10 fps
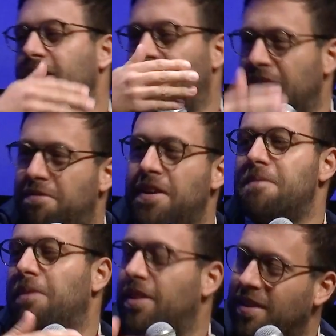
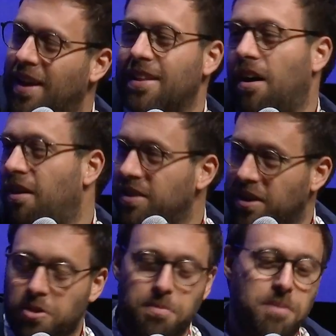Telefilm, and all the
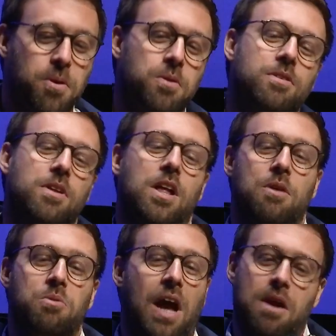other people.
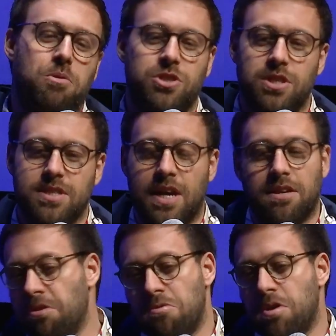I was just
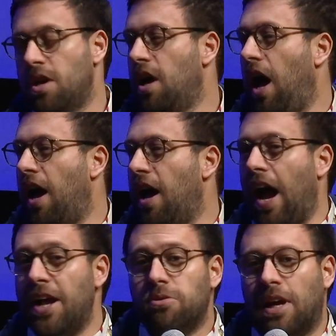like,
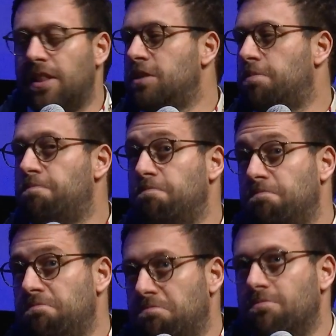I know that these
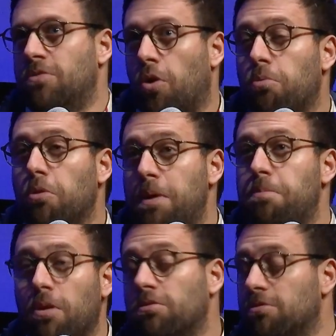normal
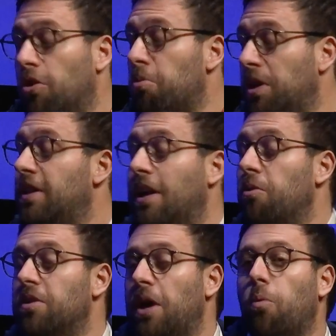people normally
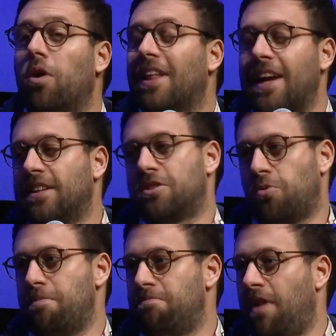they won't like the
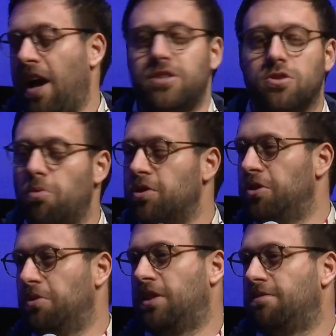script. I just want to
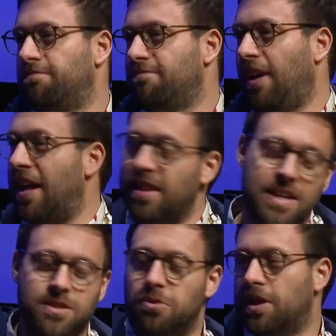do it, and
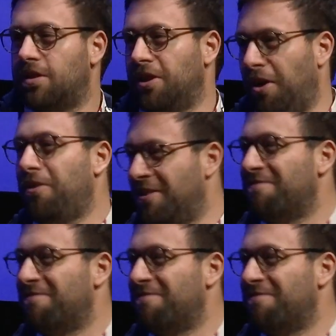let's do it. You know.